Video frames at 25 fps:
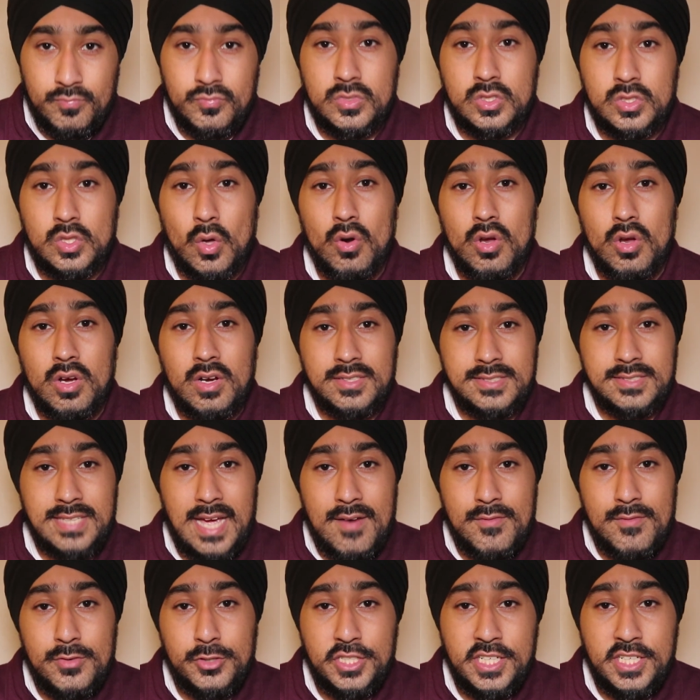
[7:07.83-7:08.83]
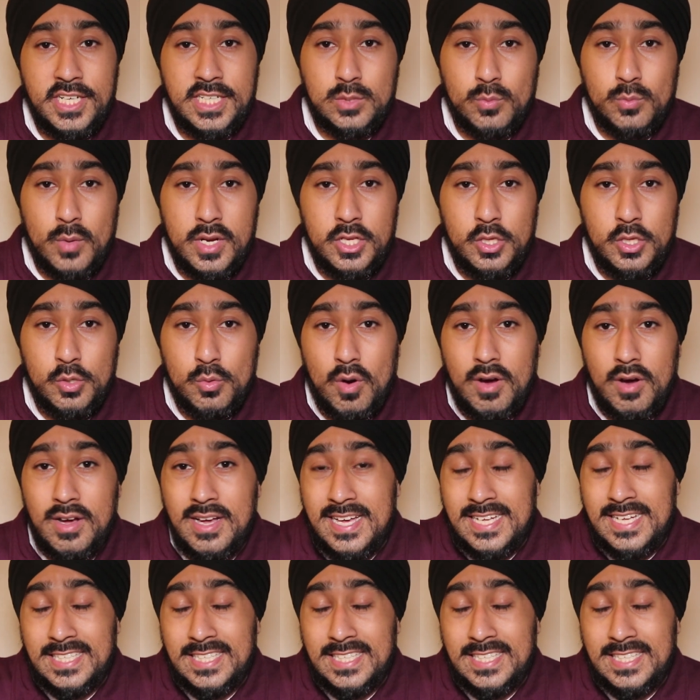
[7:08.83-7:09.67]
Dollar cost averaging is when you are